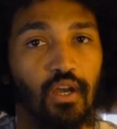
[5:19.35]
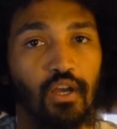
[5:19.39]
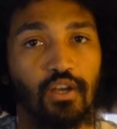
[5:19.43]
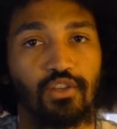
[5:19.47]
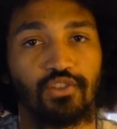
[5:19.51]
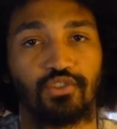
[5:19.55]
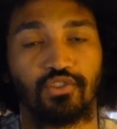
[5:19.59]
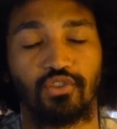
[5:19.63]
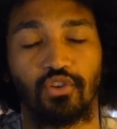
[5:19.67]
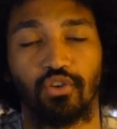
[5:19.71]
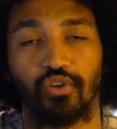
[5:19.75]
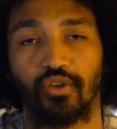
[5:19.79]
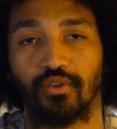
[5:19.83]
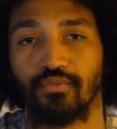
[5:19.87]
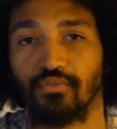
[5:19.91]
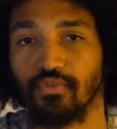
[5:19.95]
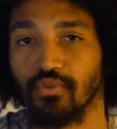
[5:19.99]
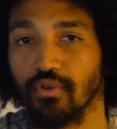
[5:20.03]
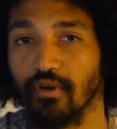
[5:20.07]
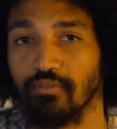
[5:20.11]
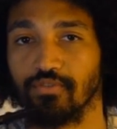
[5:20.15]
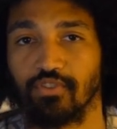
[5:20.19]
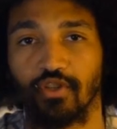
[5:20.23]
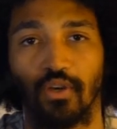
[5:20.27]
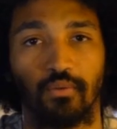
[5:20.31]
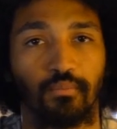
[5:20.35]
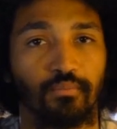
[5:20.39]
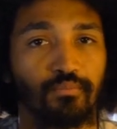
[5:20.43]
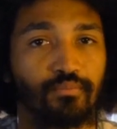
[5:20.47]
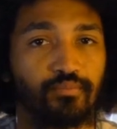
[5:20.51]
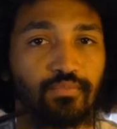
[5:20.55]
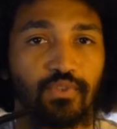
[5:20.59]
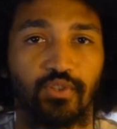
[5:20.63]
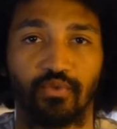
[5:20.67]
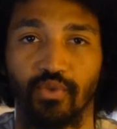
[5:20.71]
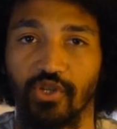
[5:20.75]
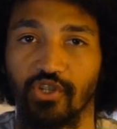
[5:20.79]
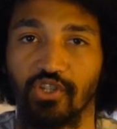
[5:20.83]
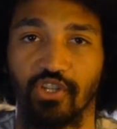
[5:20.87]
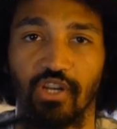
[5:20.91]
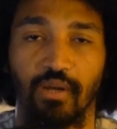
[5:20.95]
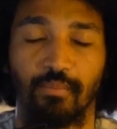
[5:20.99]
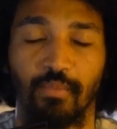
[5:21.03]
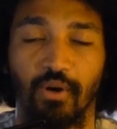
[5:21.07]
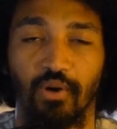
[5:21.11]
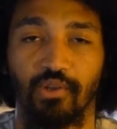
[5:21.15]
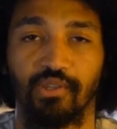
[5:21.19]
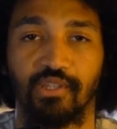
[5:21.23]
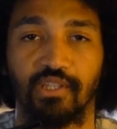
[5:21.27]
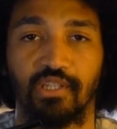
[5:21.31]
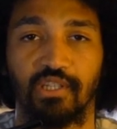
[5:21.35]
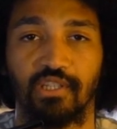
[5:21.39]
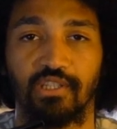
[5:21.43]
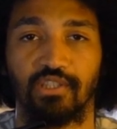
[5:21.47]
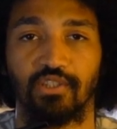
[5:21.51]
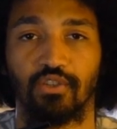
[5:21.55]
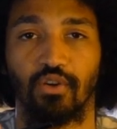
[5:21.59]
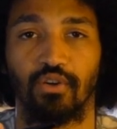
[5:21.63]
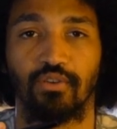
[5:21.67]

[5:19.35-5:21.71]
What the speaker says: So if you have some question about this,